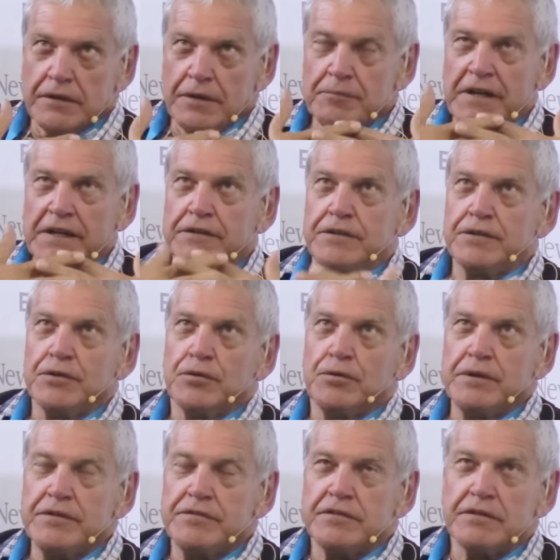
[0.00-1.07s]
going back to your
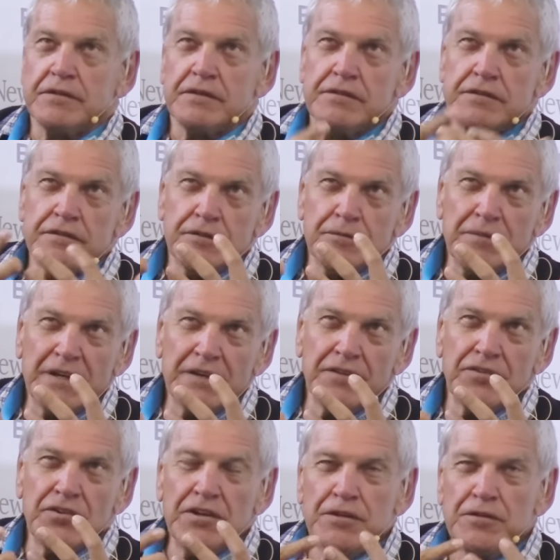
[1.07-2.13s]
question, this is
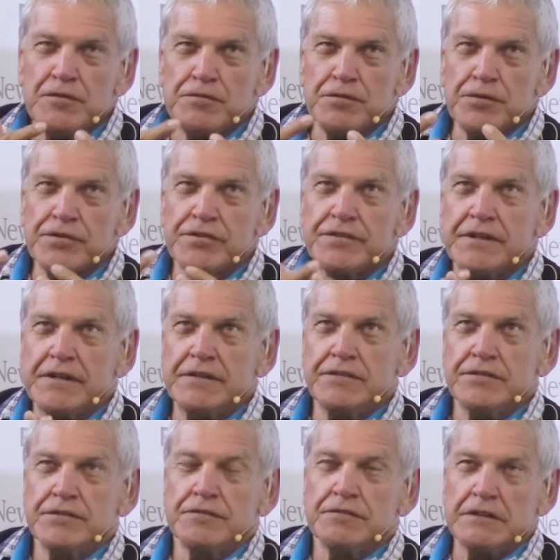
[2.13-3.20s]
about three to four
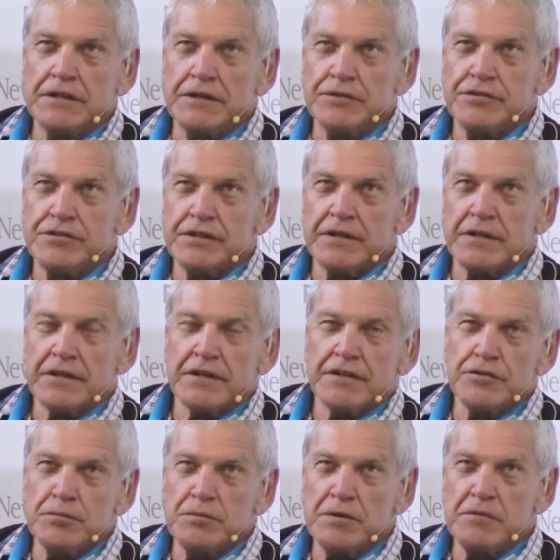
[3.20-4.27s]
stages of load shedding, and
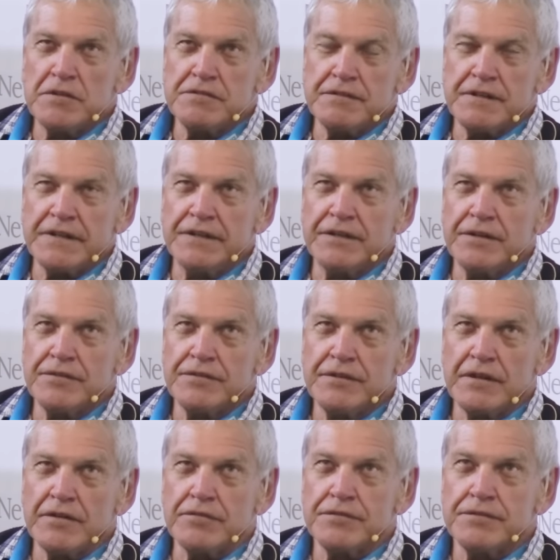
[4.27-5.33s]
that's where we find
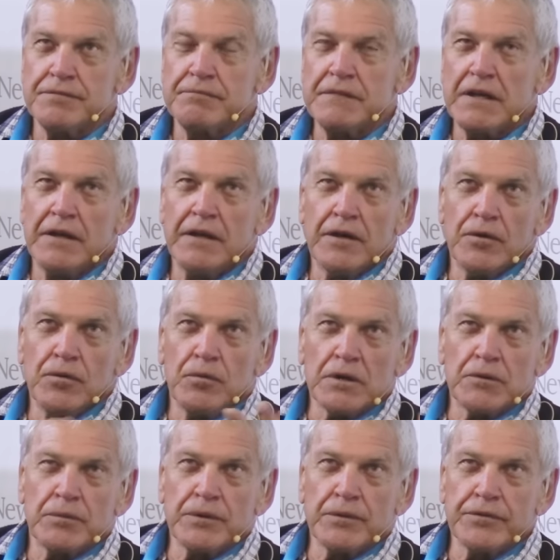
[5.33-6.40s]
ourselves.
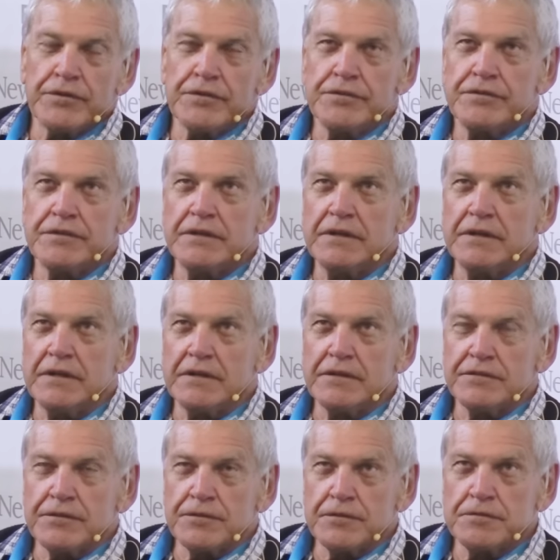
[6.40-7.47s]
What we also see
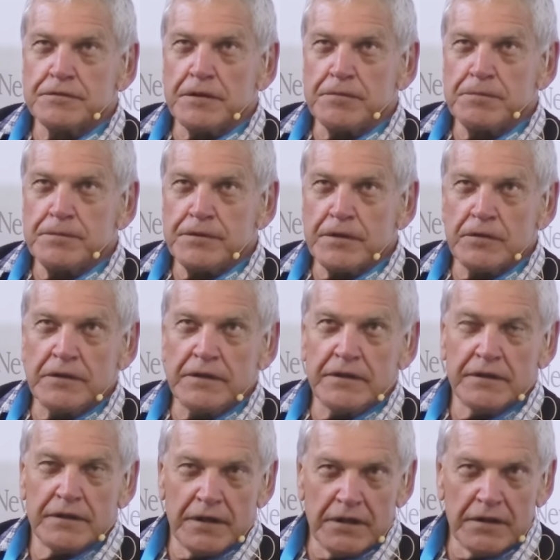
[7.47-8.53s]
is rooftop
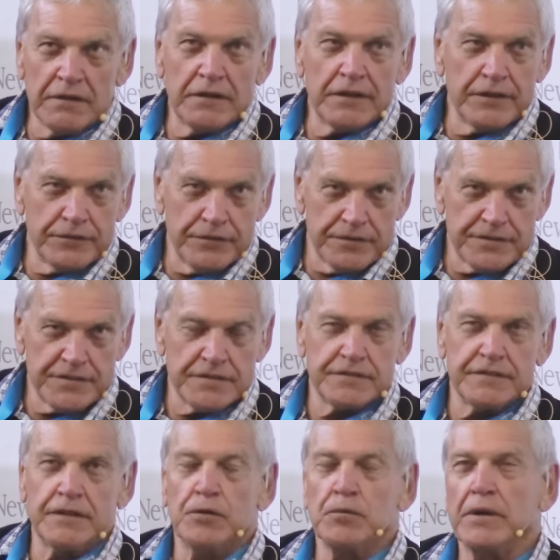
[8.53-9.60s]
solar currently is
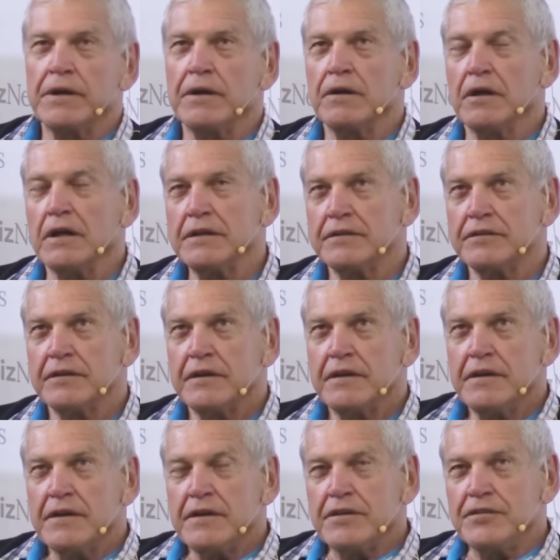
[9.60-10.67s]
assisting quite a lot.
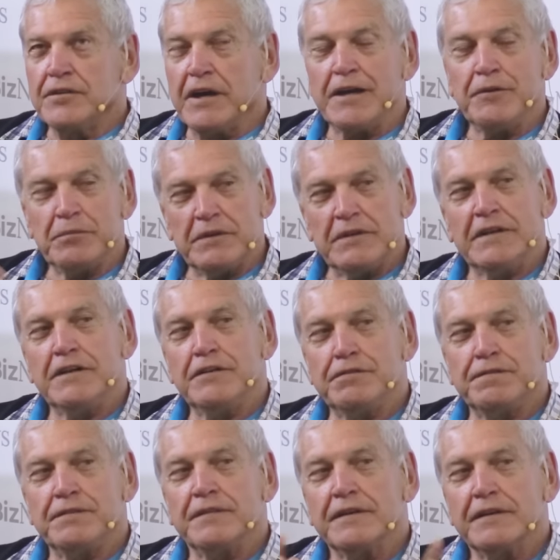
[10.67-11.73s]
So I
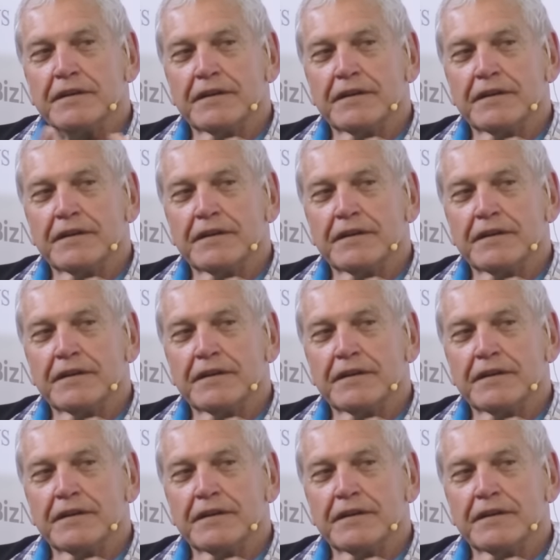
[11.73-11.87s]
believe